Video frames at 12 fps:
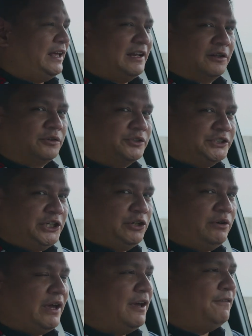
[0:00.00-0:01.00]
alerts
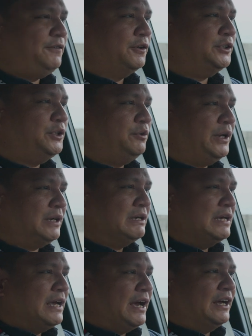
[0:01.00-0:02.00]
you if you're doing
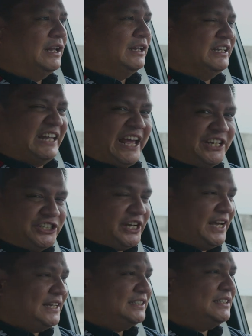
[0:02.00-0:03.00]
lane
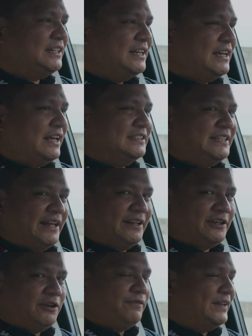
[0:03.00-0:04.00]
change and telling
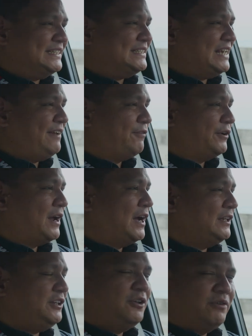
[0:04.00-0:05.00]
you if it's safe or
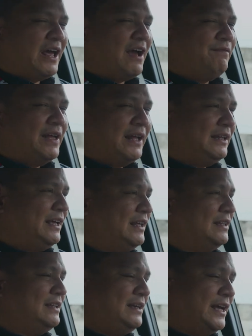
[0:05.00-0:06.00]
not. You don't have that
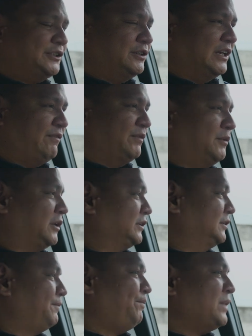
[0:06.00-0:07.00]
in the entry-level
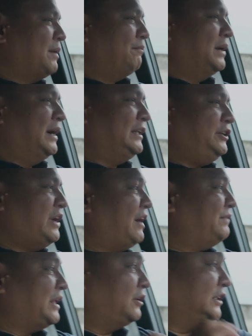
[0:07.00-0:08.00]
model, but you have
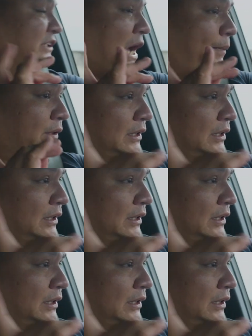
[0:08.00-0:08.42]
that on the top of the